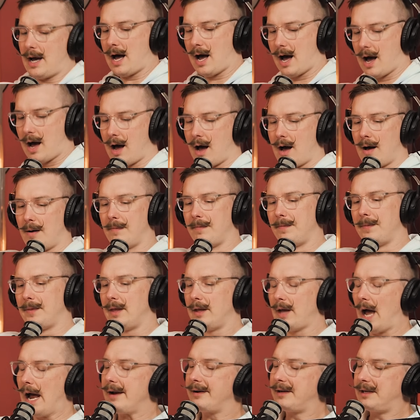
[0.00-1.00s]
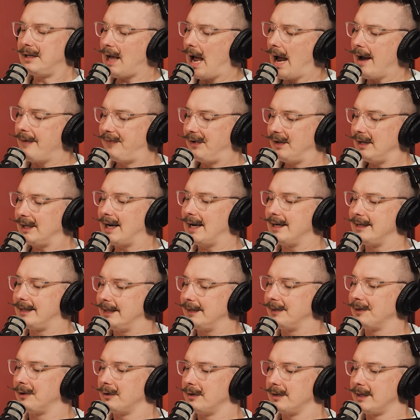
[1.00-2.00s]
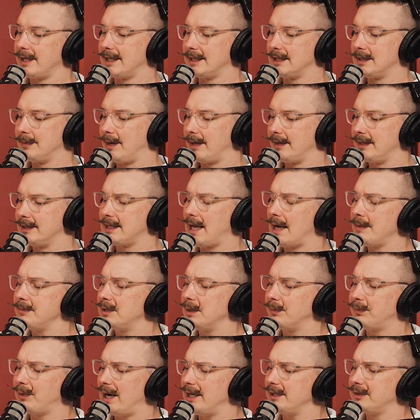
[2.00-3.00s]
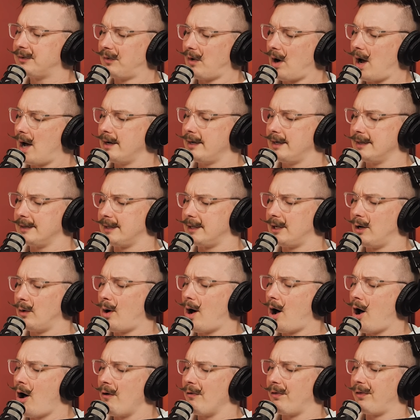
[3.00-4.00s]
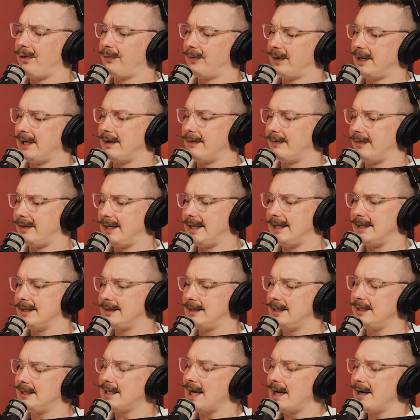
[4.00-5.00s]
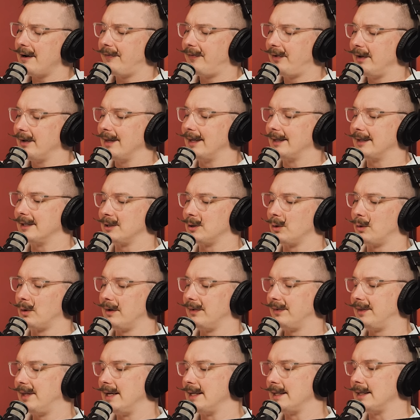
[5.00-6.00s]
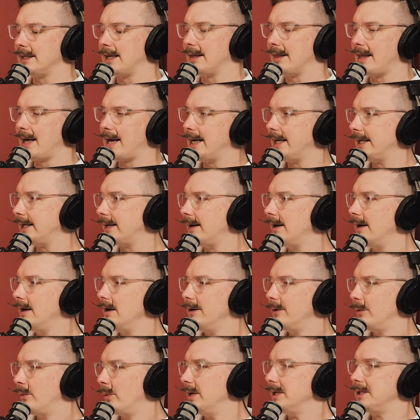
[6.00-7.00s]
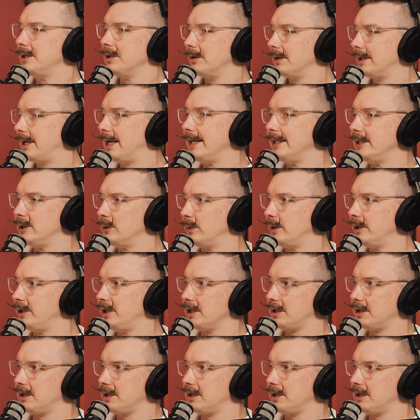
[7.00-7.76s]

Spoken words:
I feel like I did learn things about this. I'm surprised Ron doesn't know all three of these. These kind of feel like the sort of thing that like wizard kids would